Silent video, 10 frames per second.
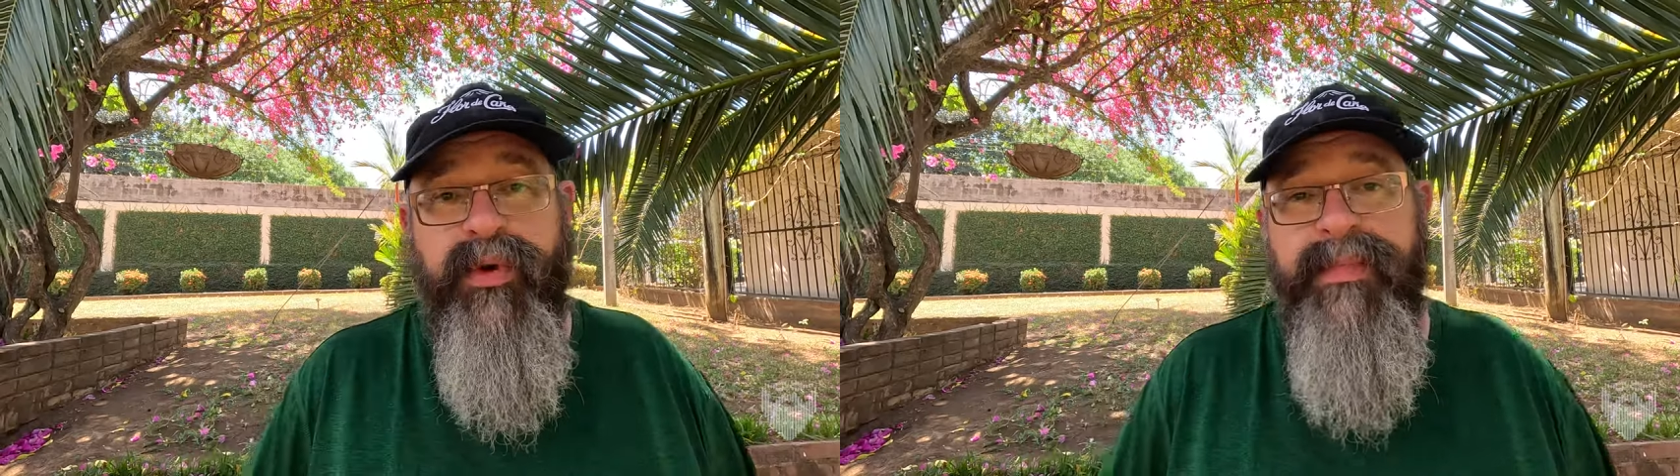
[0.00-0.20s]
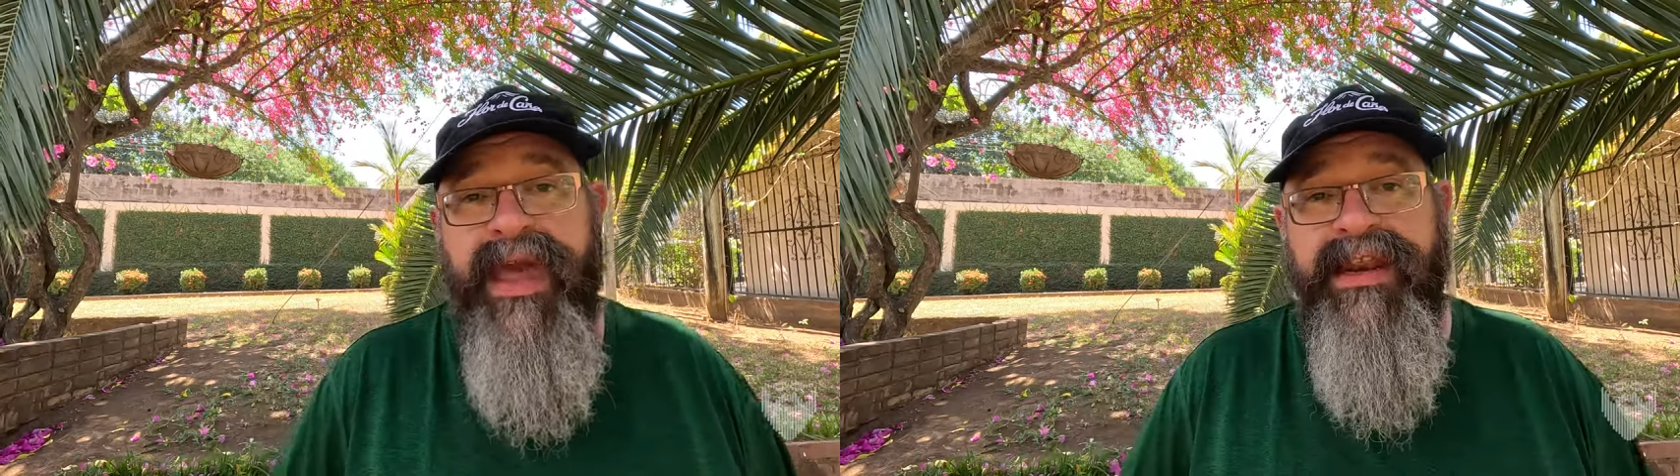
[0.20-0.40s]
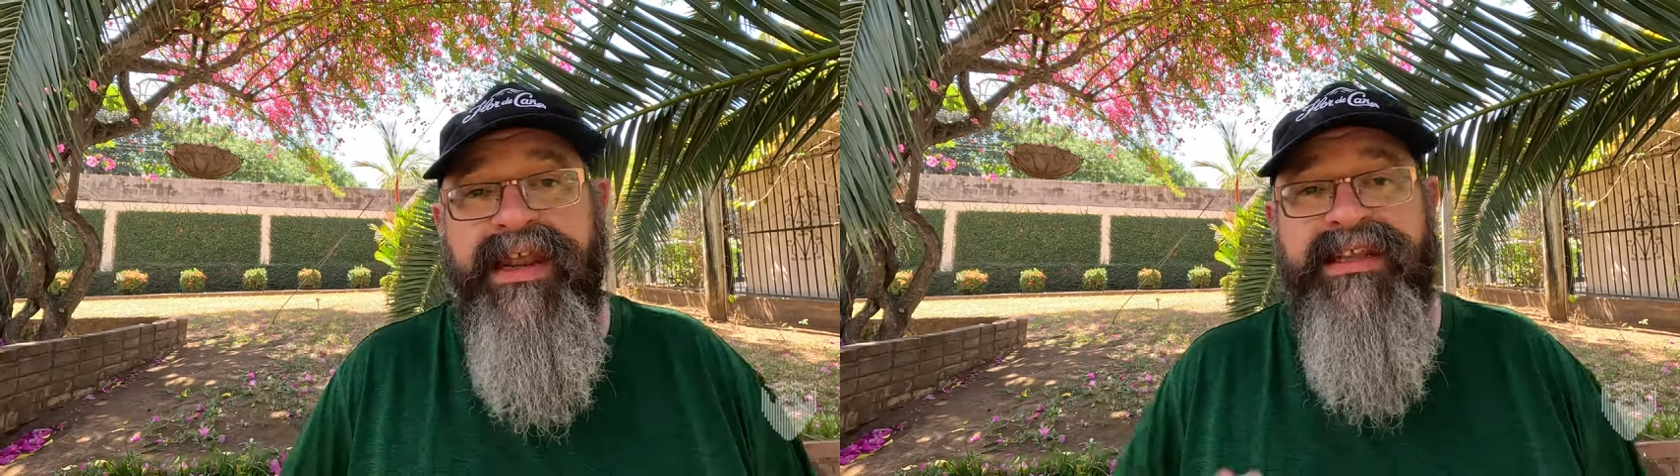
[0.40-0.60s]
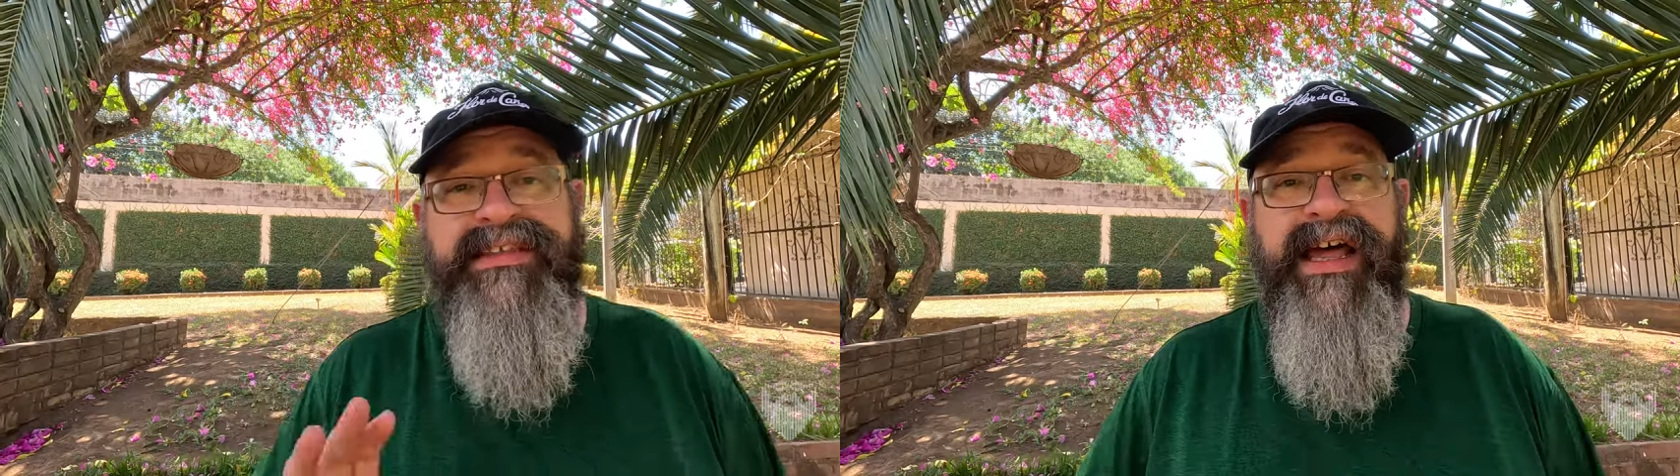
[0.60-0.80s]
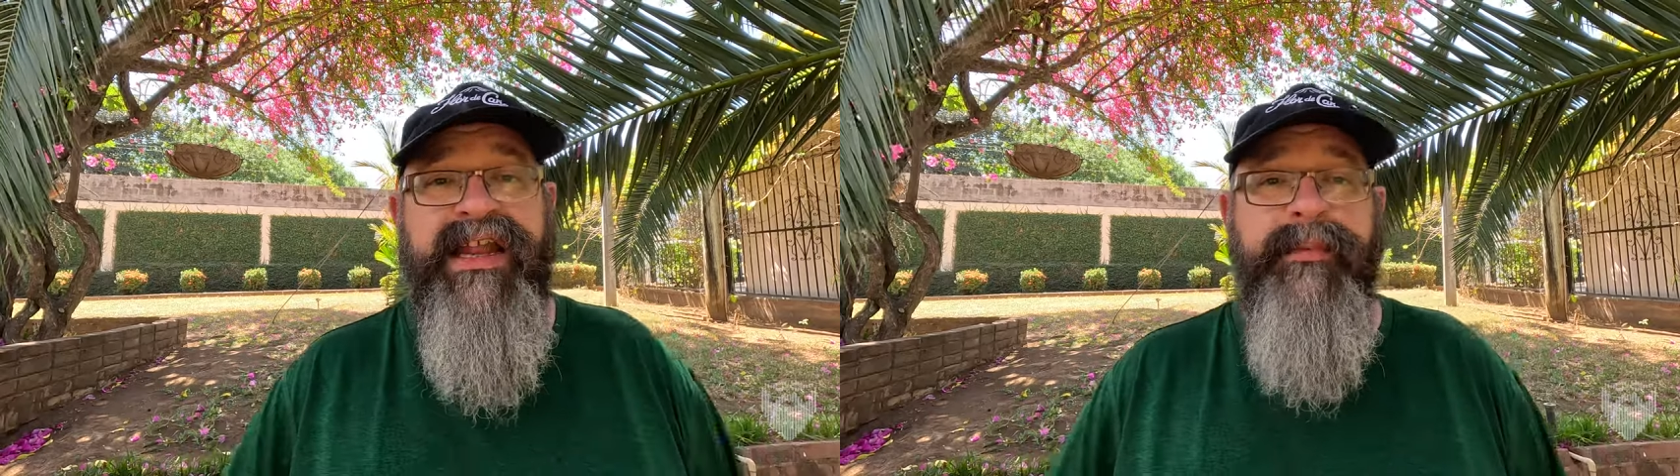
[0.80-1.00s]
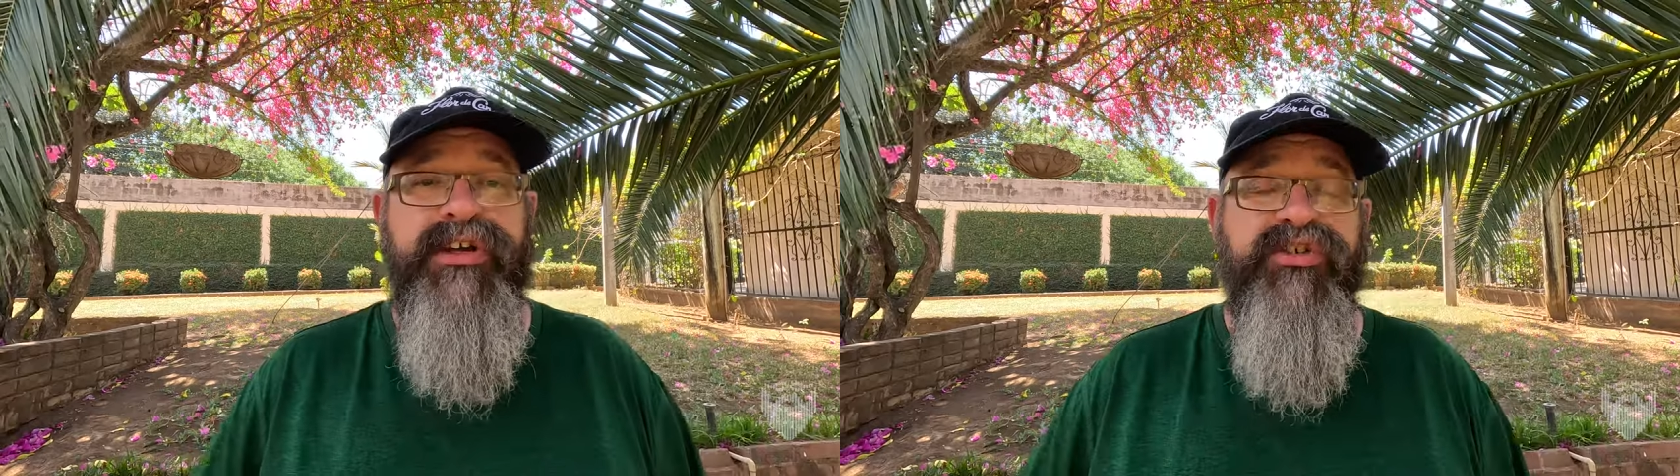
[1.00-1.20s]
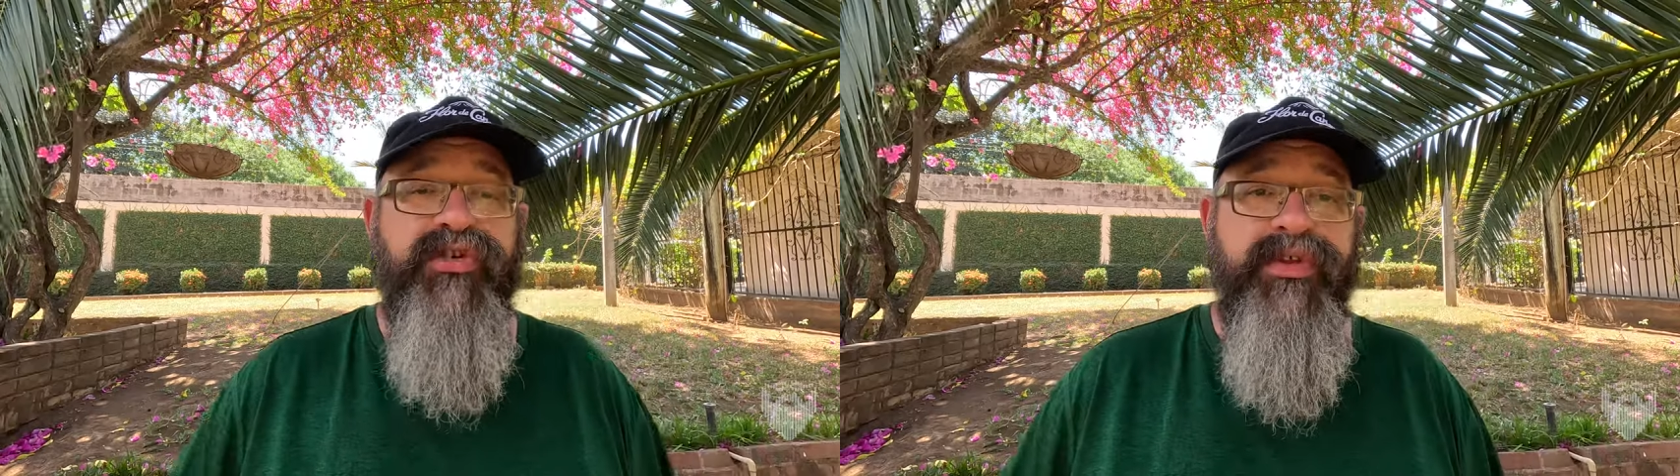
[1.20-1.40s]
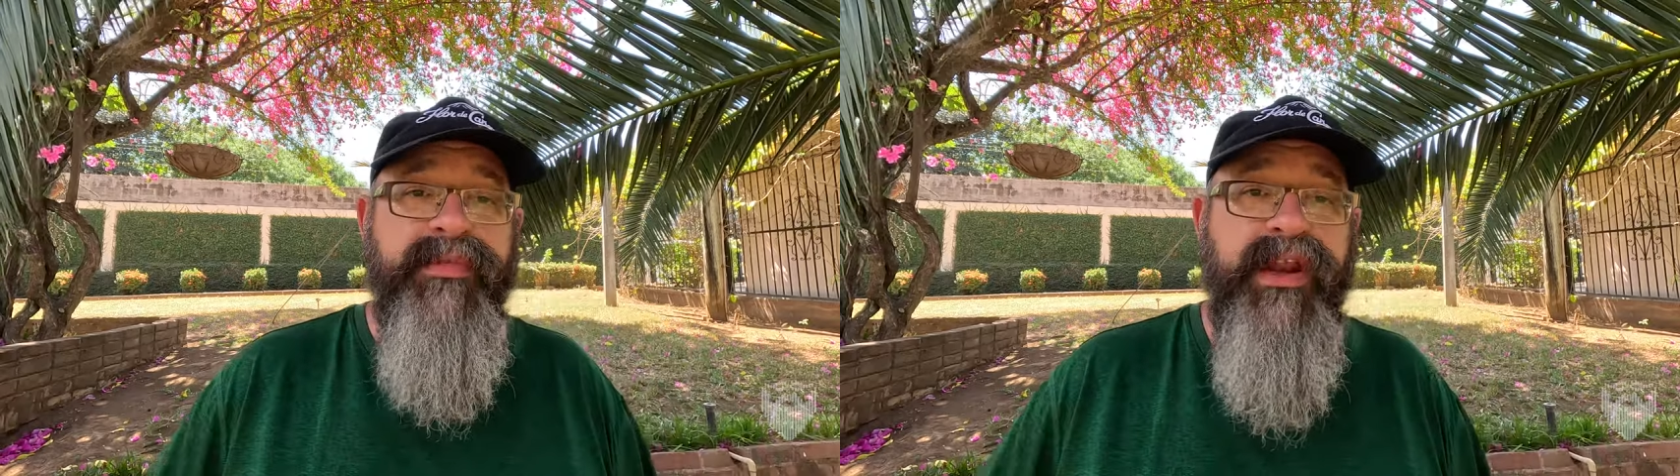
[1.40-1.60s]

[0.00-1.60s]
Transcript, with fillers: remain and it's not able to control them,